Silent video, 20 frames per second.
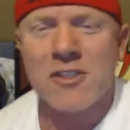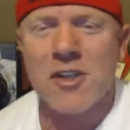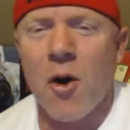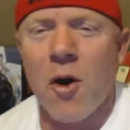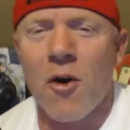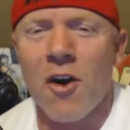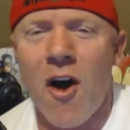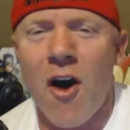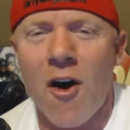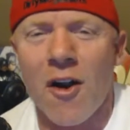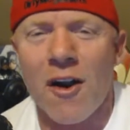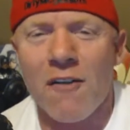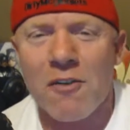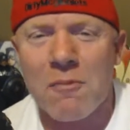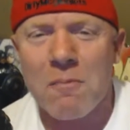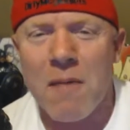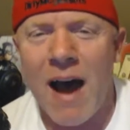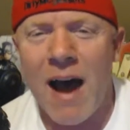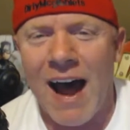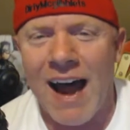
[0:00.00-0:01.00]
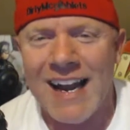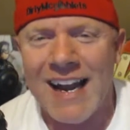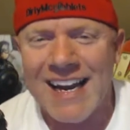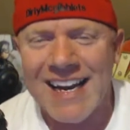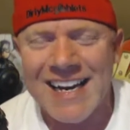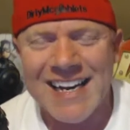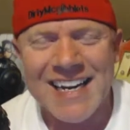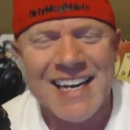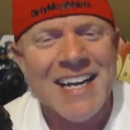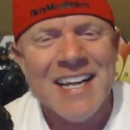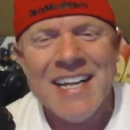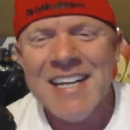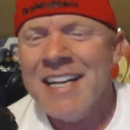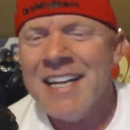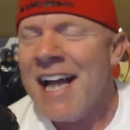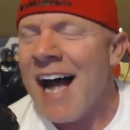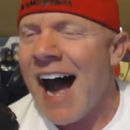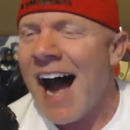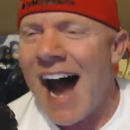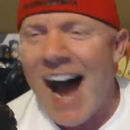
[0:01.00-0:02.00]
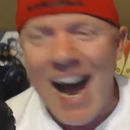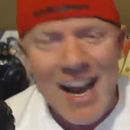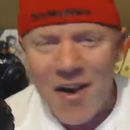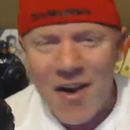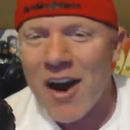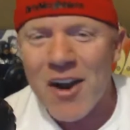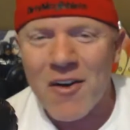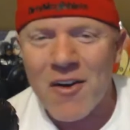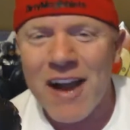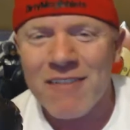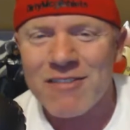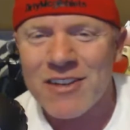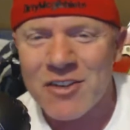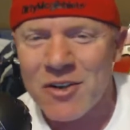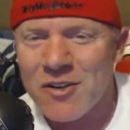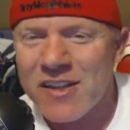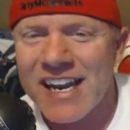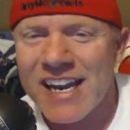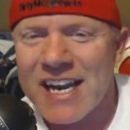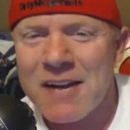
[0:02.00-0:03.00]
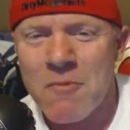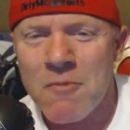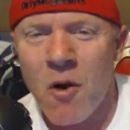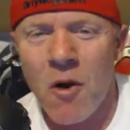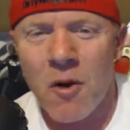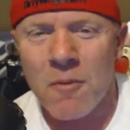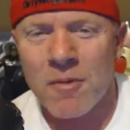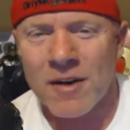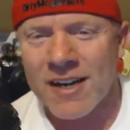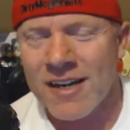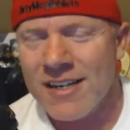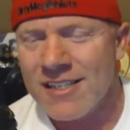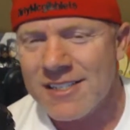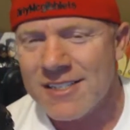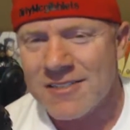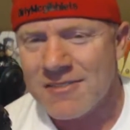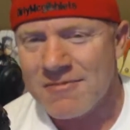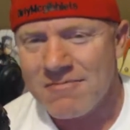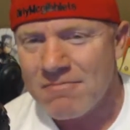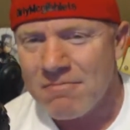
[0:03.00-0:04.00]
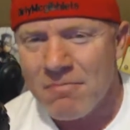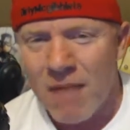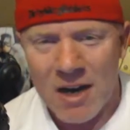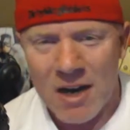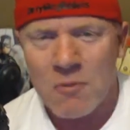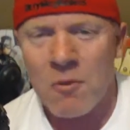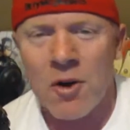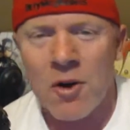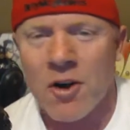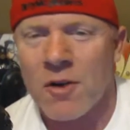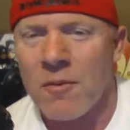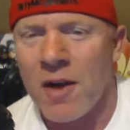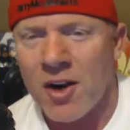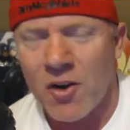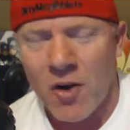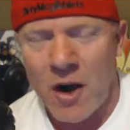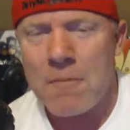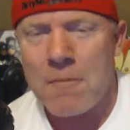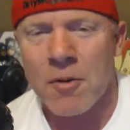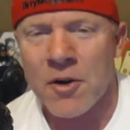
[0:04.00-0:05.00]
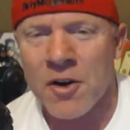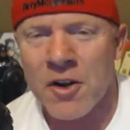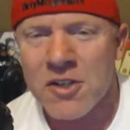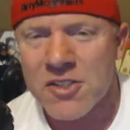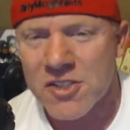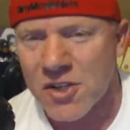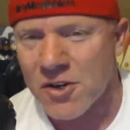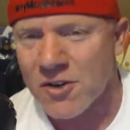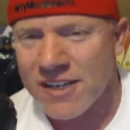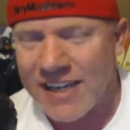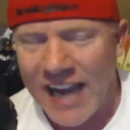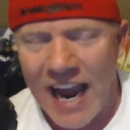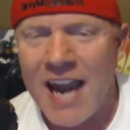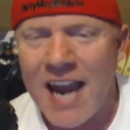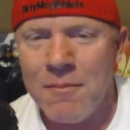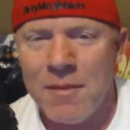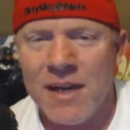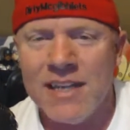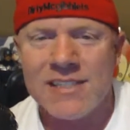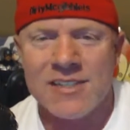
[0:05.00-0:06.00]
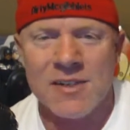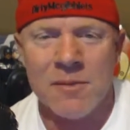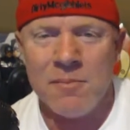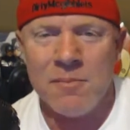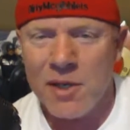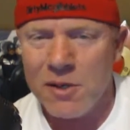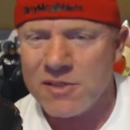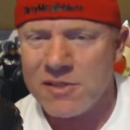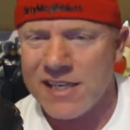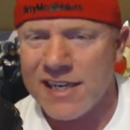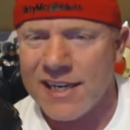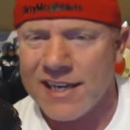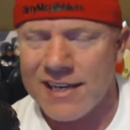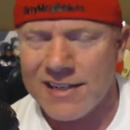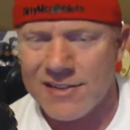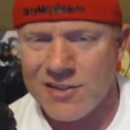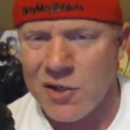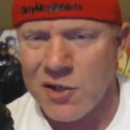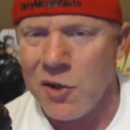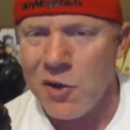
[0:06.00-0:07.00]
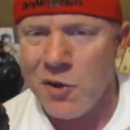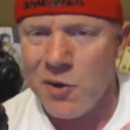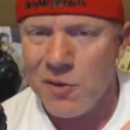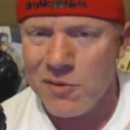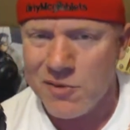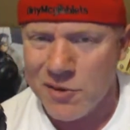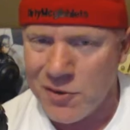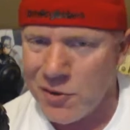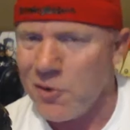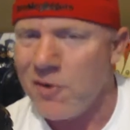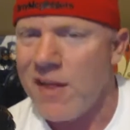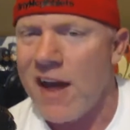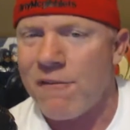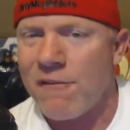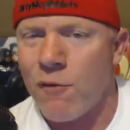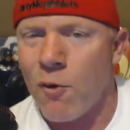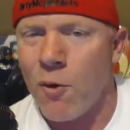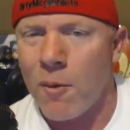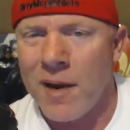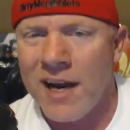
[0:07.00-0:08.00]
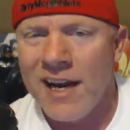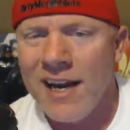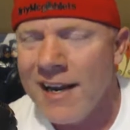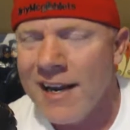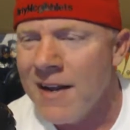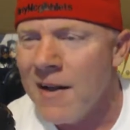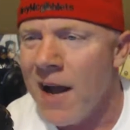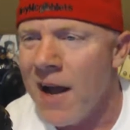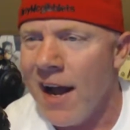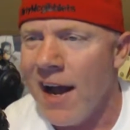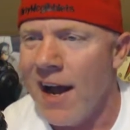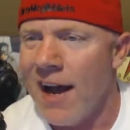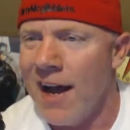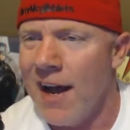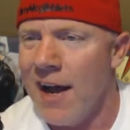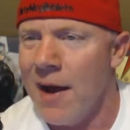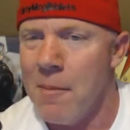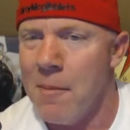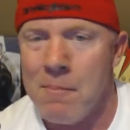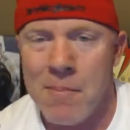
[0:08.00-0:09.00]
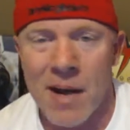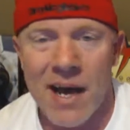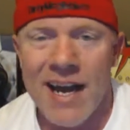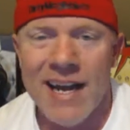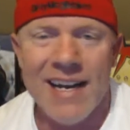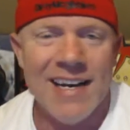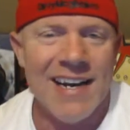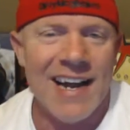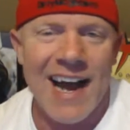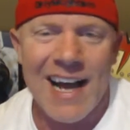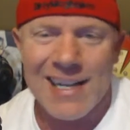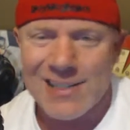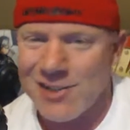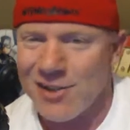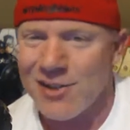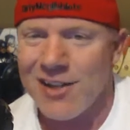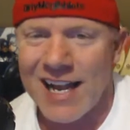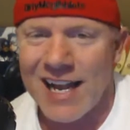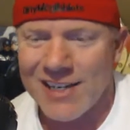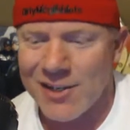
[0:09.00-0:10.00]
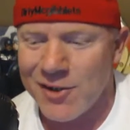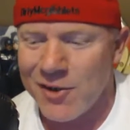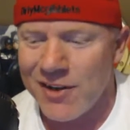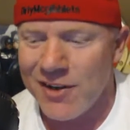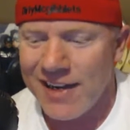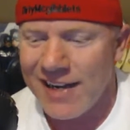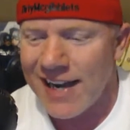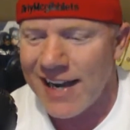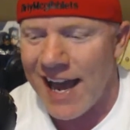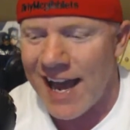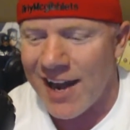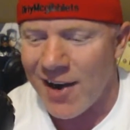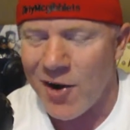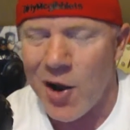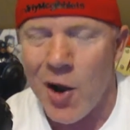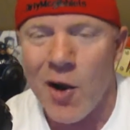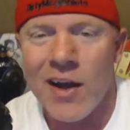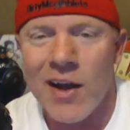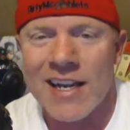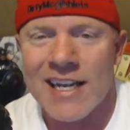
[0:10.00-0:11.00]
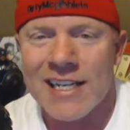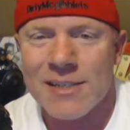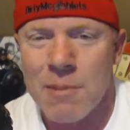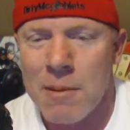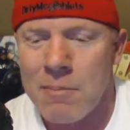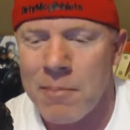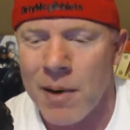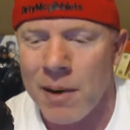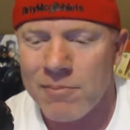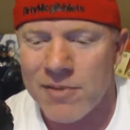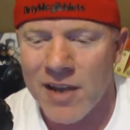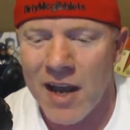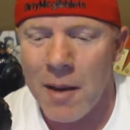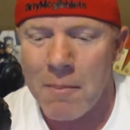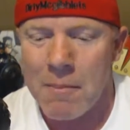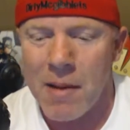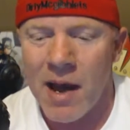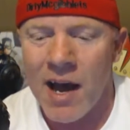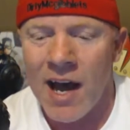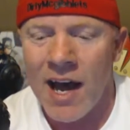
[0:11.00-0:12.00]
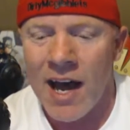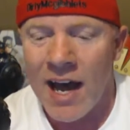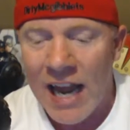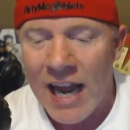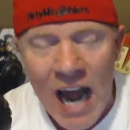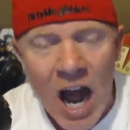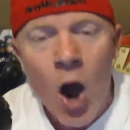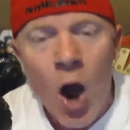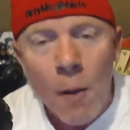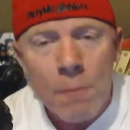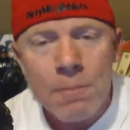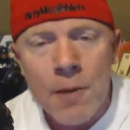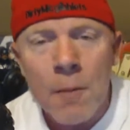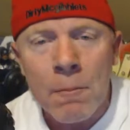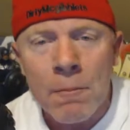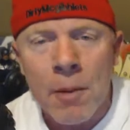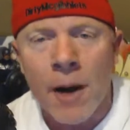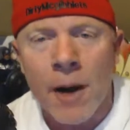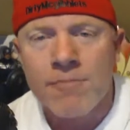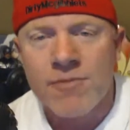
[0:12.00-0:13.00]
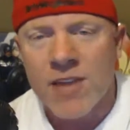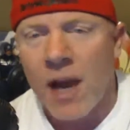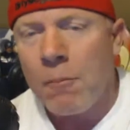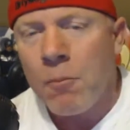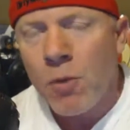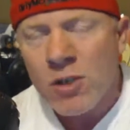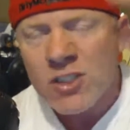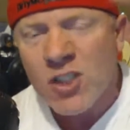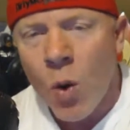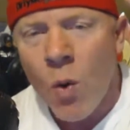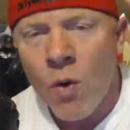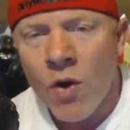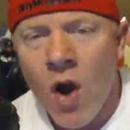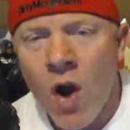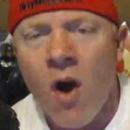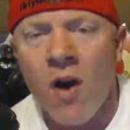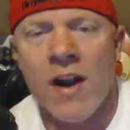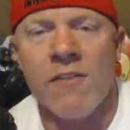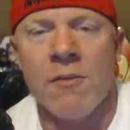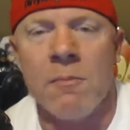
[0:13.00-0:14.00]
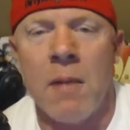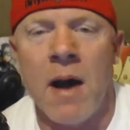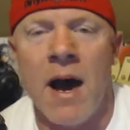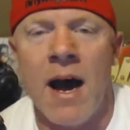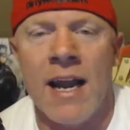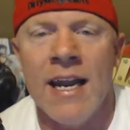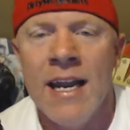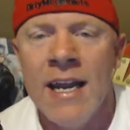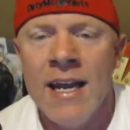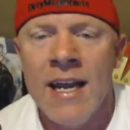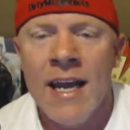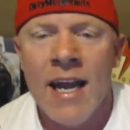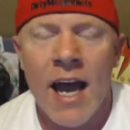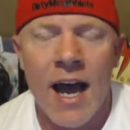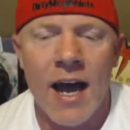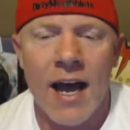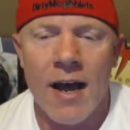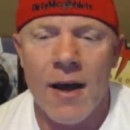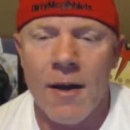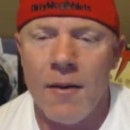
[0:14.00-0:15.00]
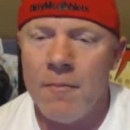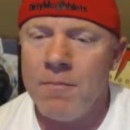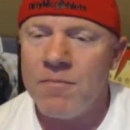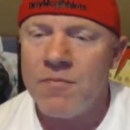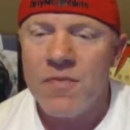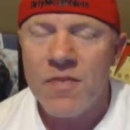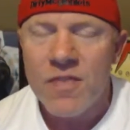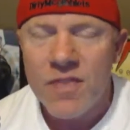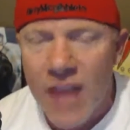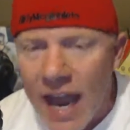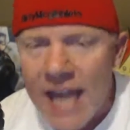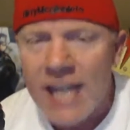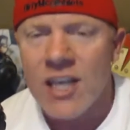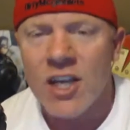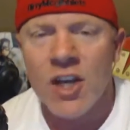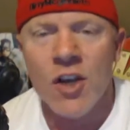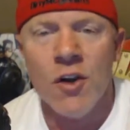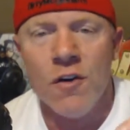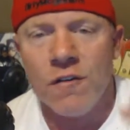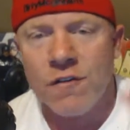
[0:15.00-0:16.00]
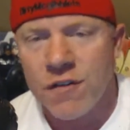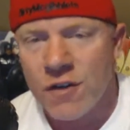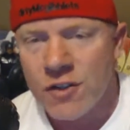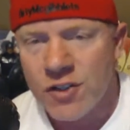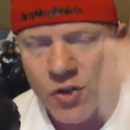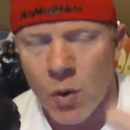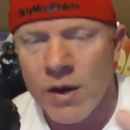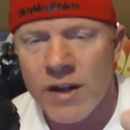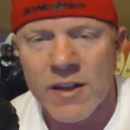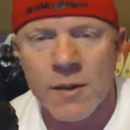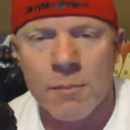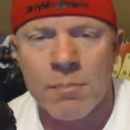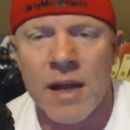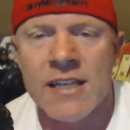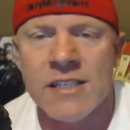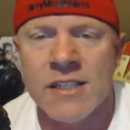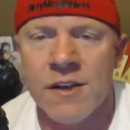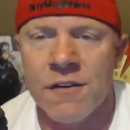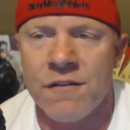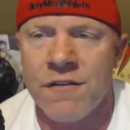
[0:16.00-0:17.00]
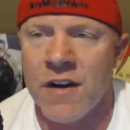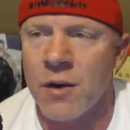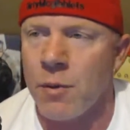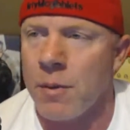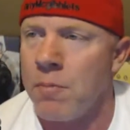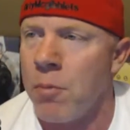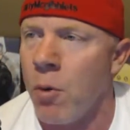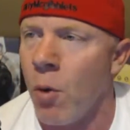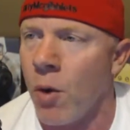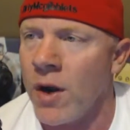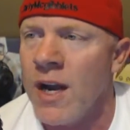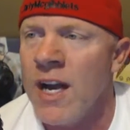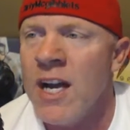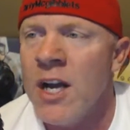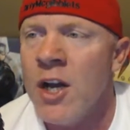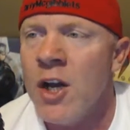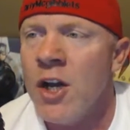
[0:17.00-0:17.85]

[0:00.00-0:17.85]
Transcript: What's going on, everybody? I know I don't have to do that anymore because Mike Woodard, my great producer, gave me some music to do that for me, but I still like doing it. I don't know. It gets me pumped up. I hope you're pumped up. What's going on, everybody? Thank you for joining the Blazing Defender Report.